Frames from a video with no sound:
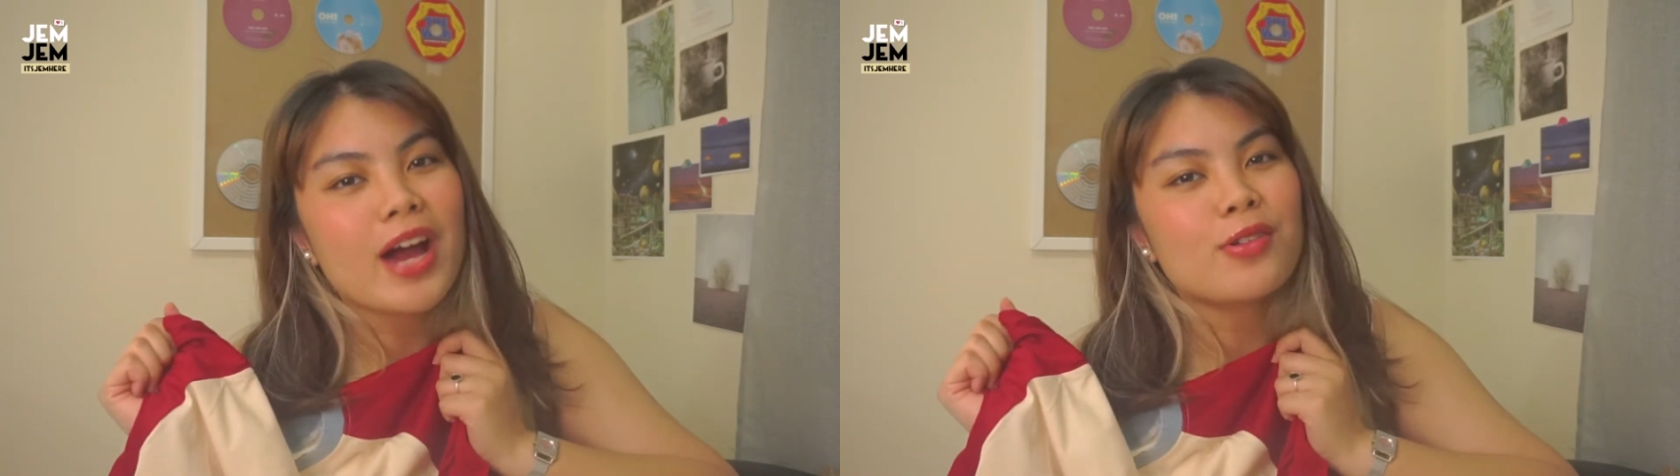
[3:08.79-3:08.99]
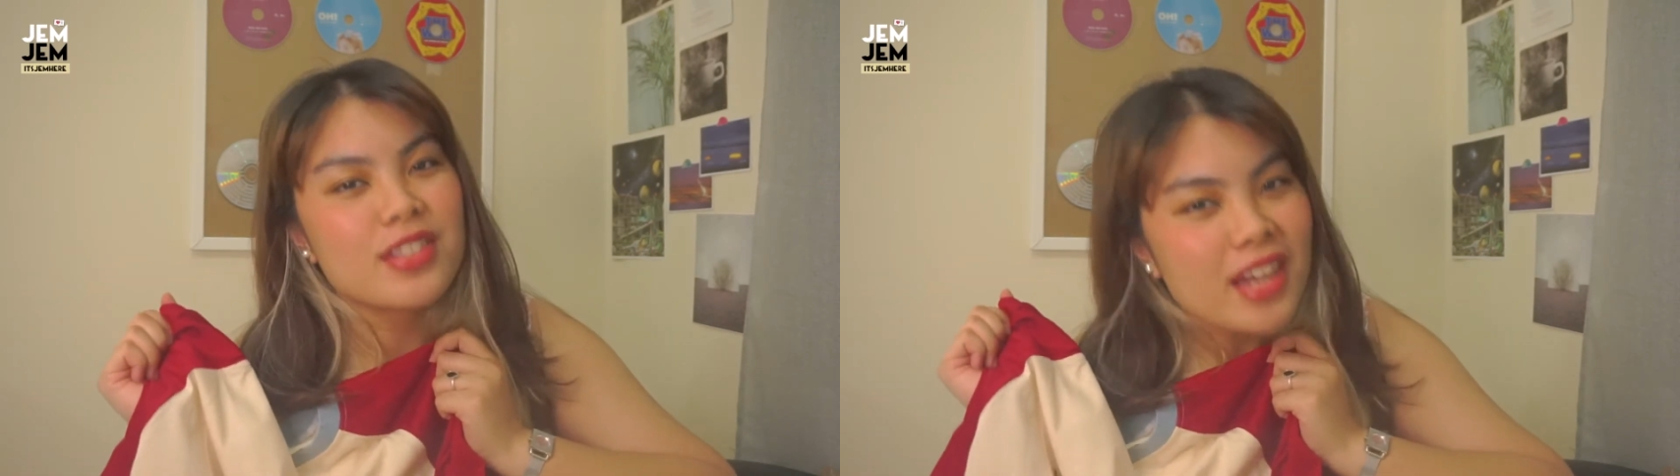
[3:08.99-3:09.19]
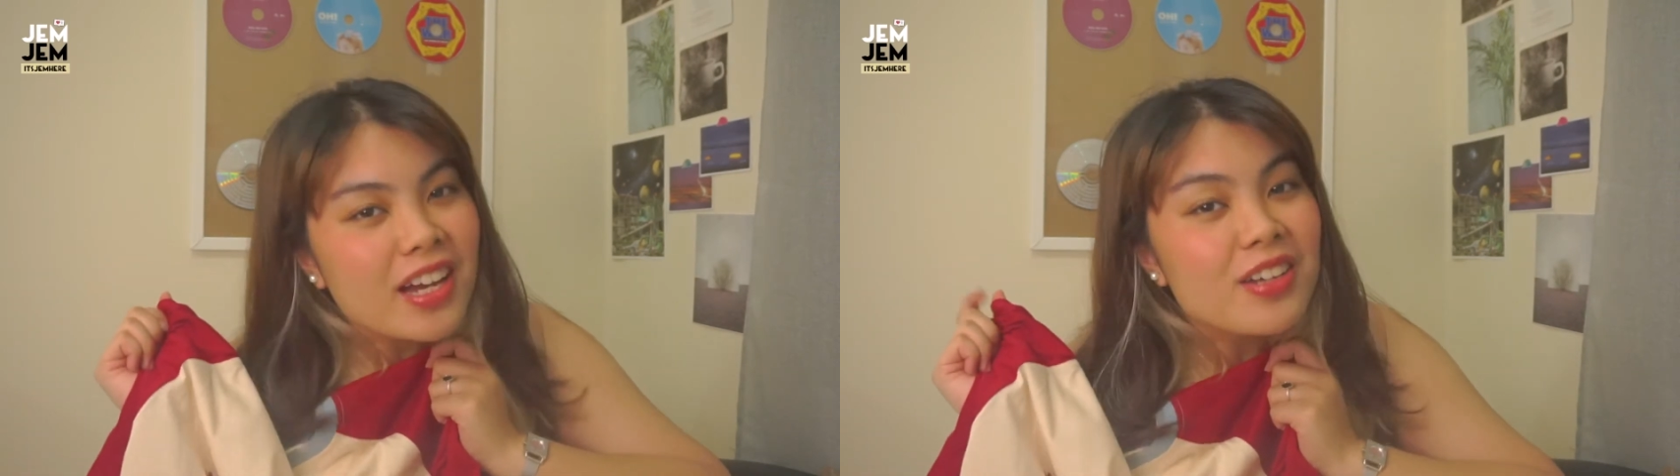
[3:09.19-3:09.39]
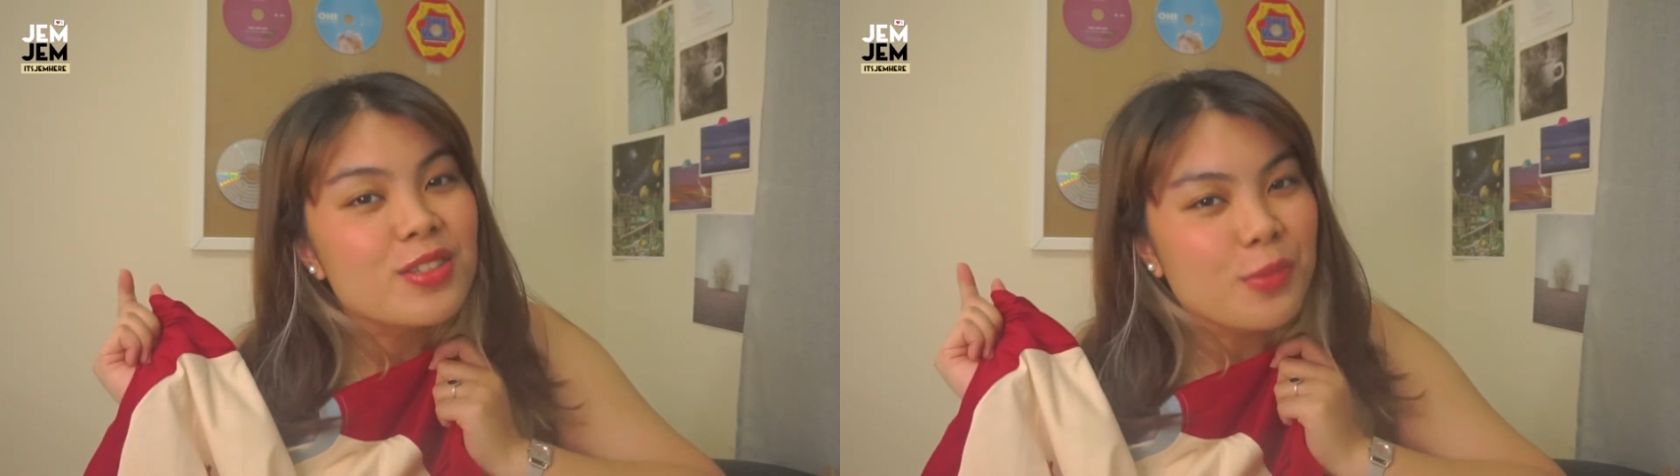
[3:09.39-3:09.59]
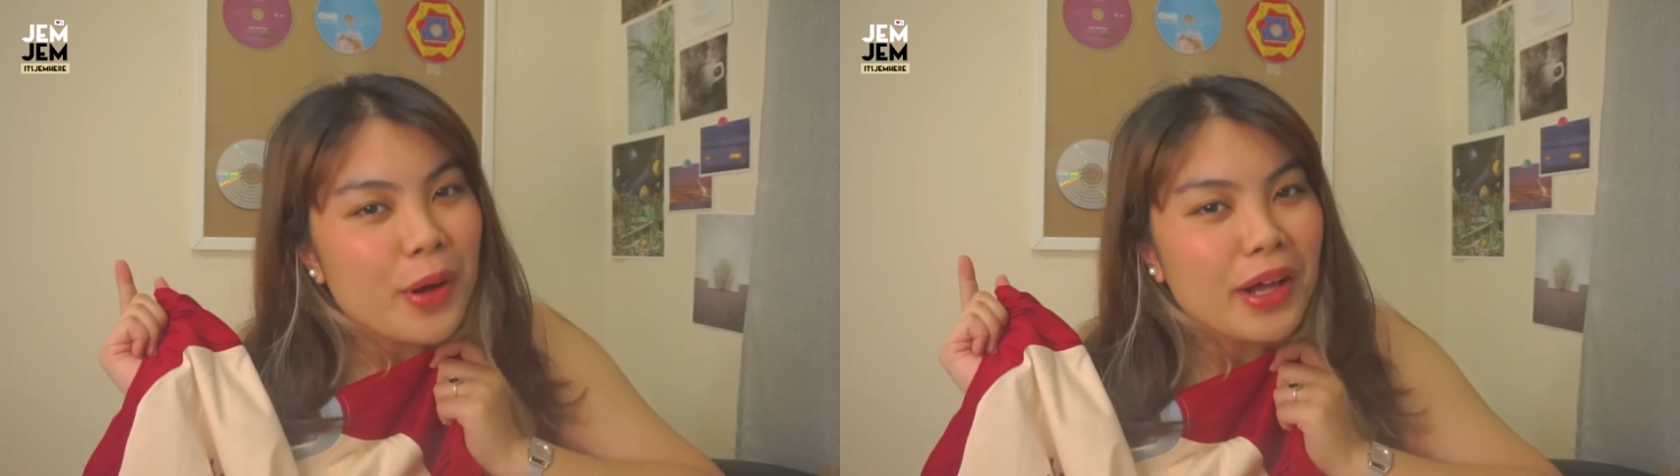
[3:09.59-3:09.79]
outside
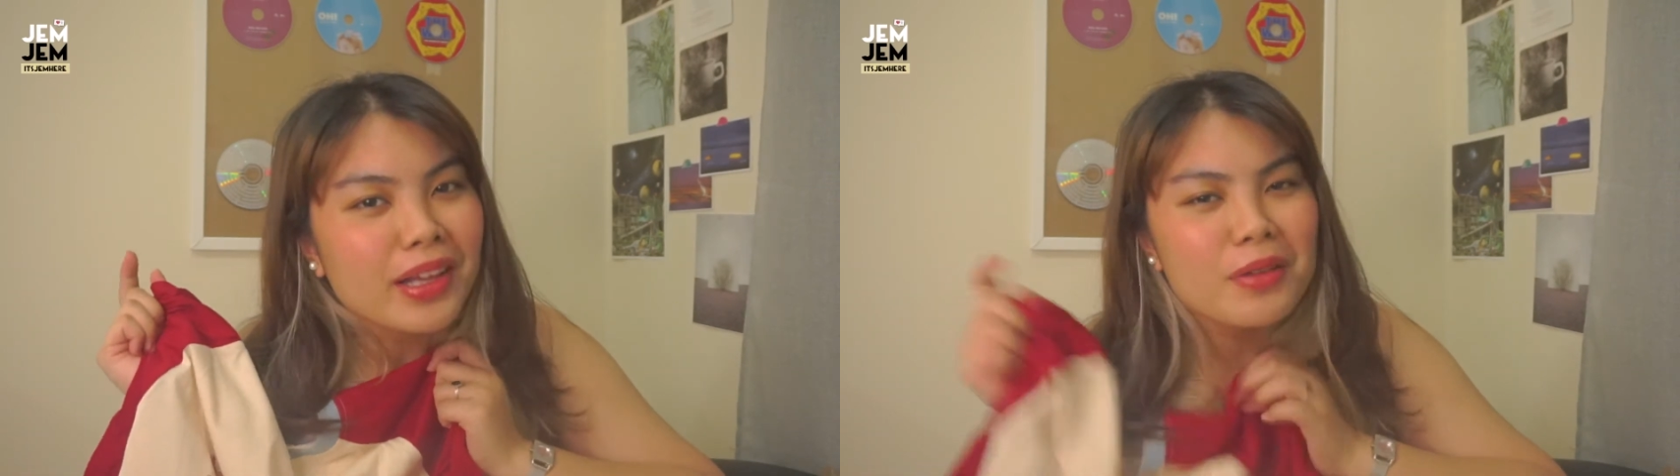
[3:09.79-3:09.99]
as well.